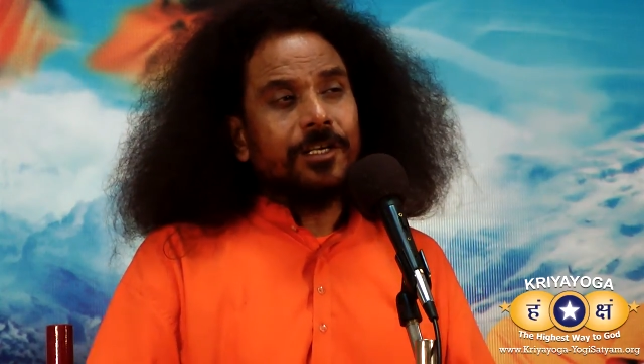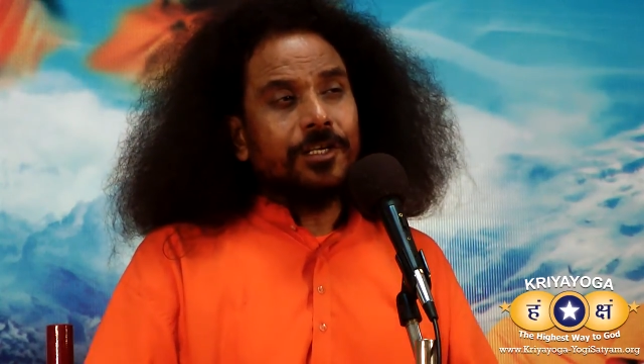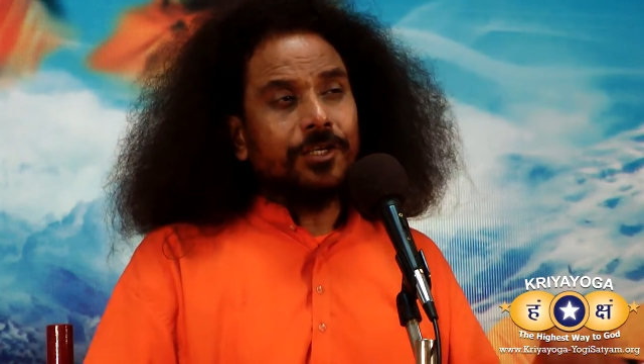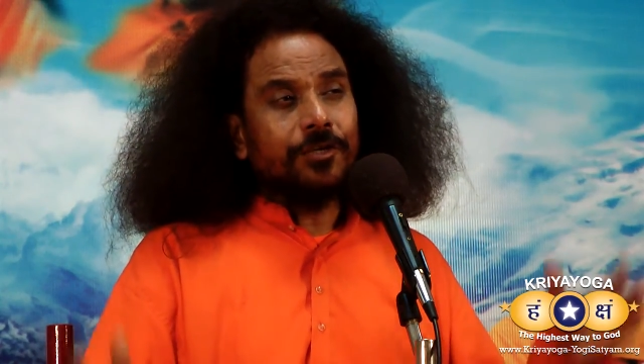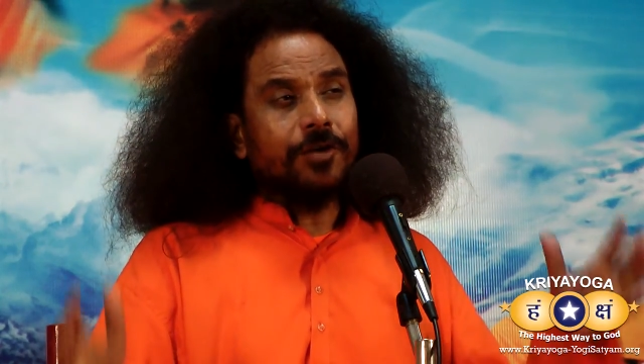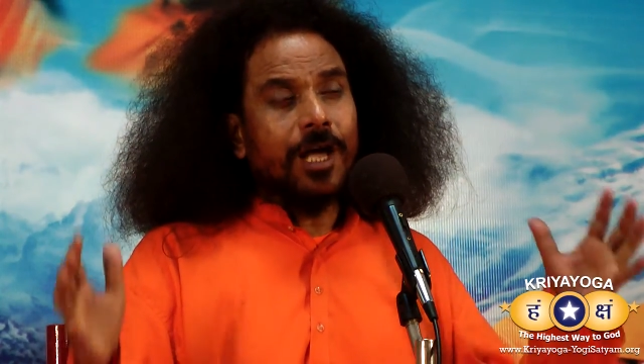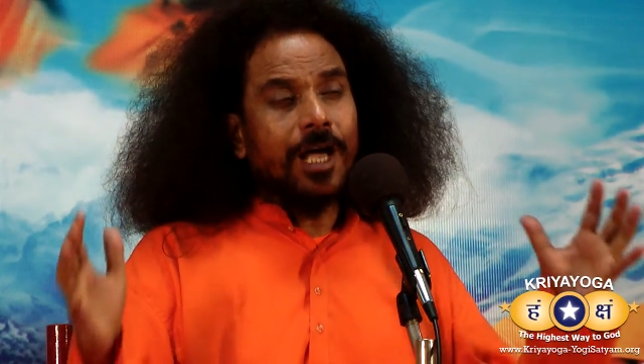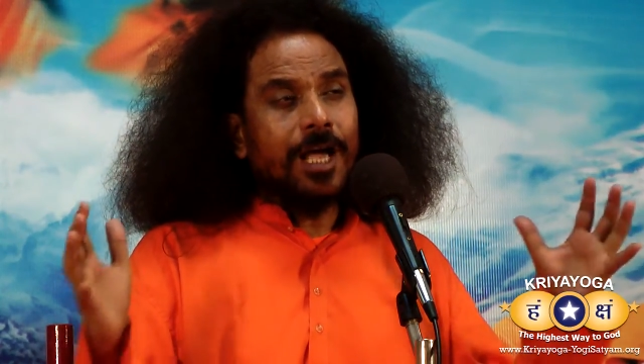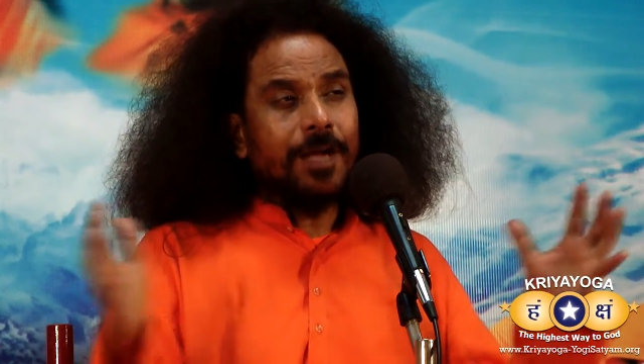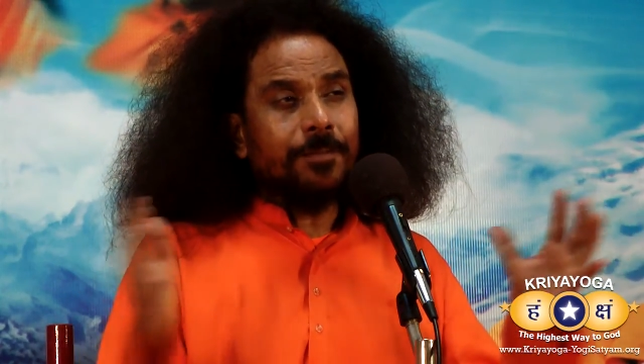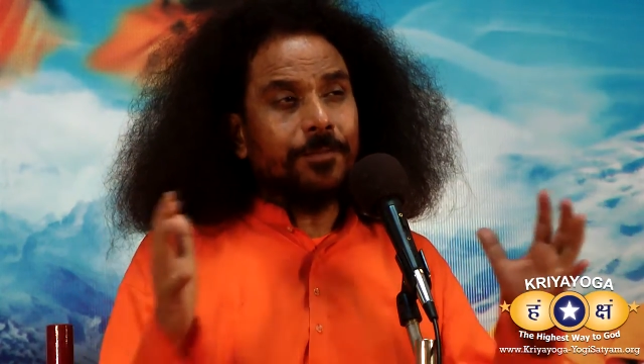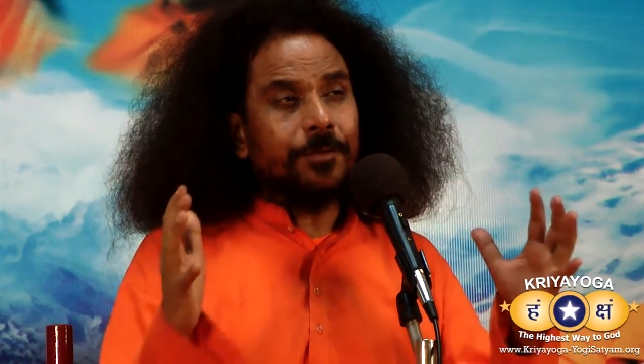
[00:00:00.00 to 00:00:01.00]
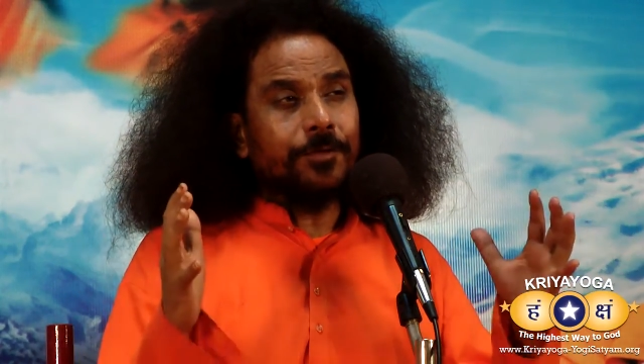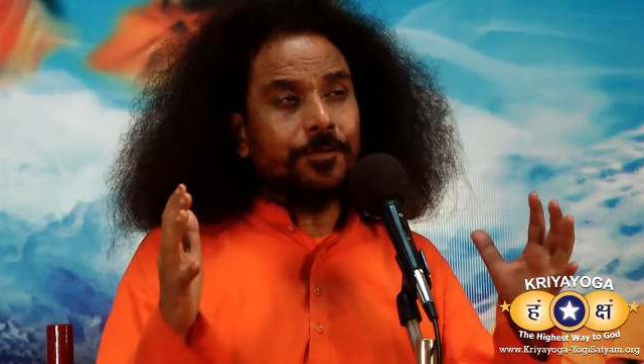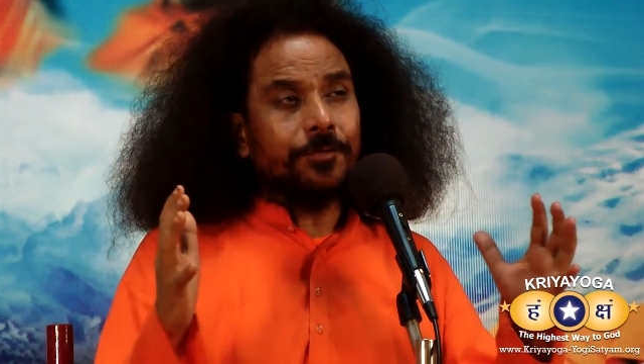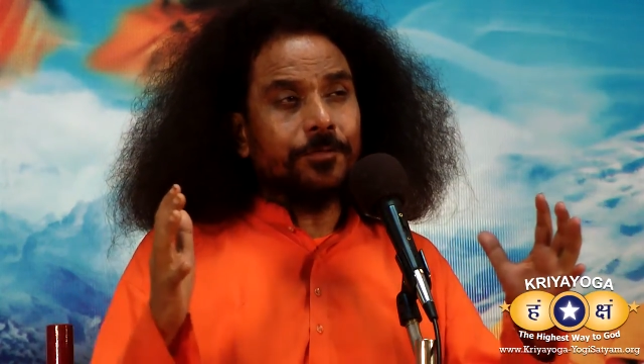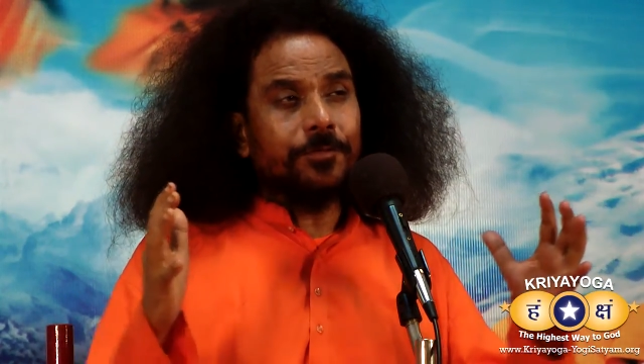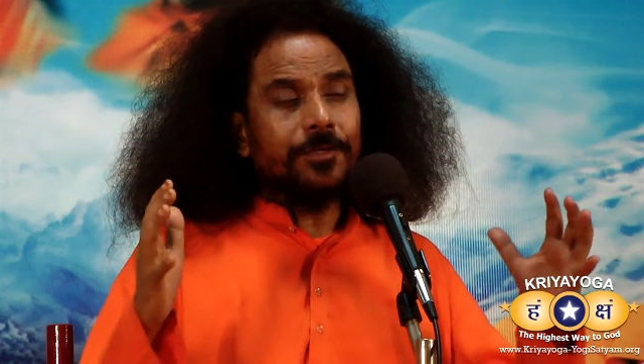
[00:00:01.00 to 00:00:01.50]
You have
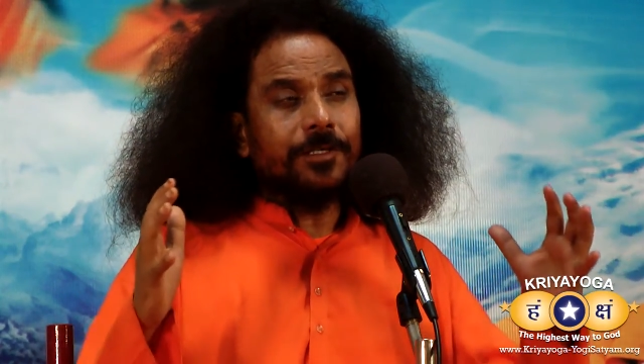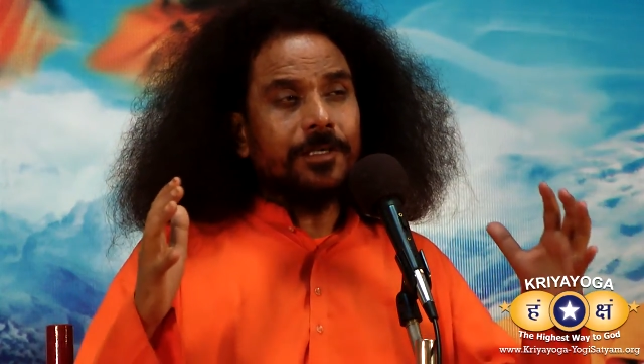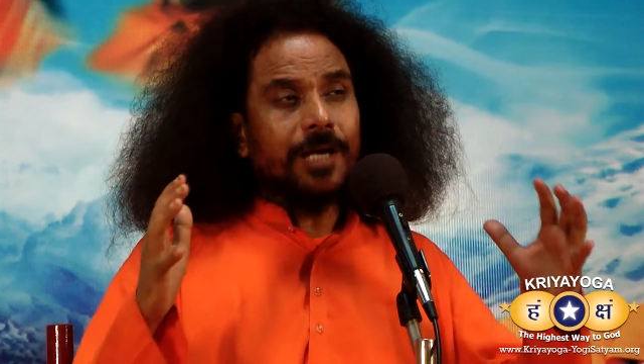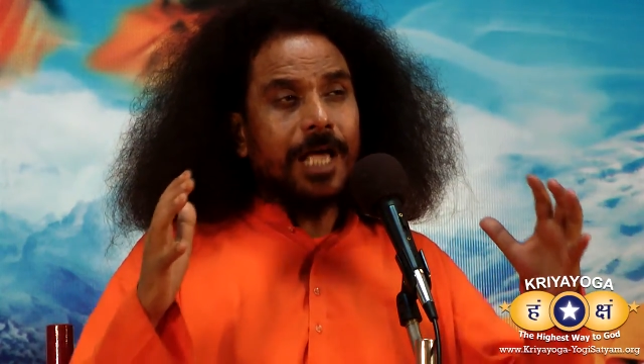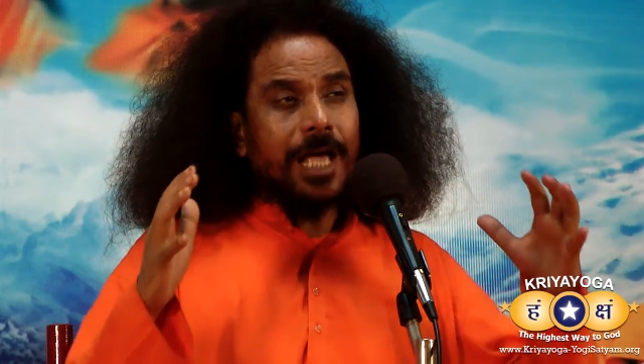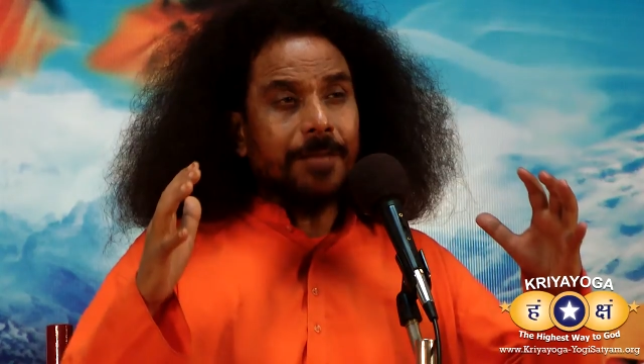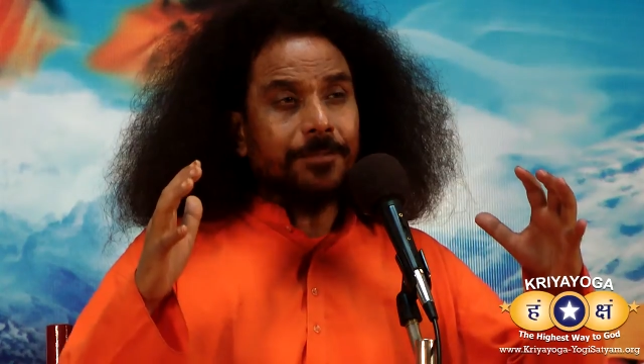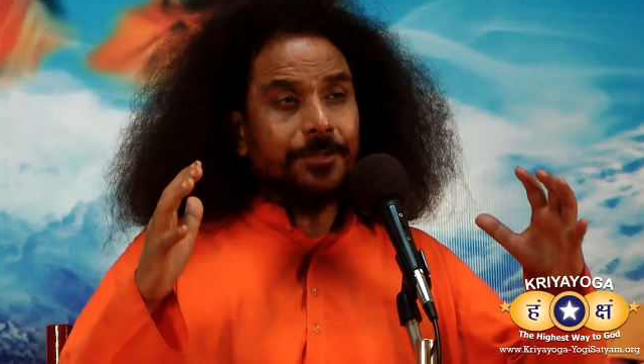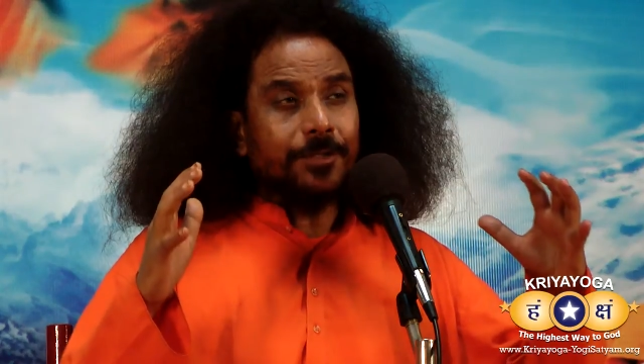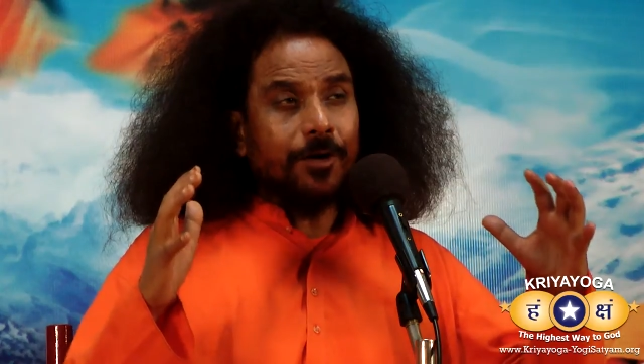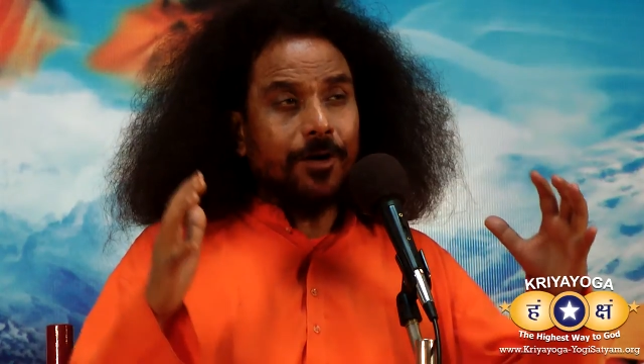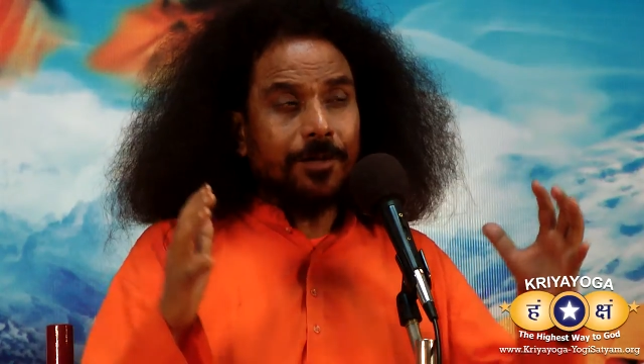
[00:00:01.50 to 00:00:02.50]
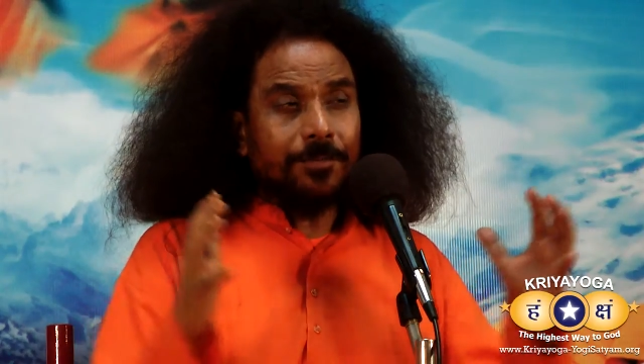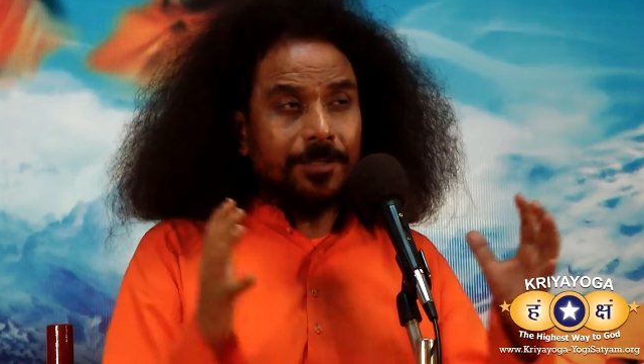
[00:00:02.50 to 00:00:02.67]
to absorb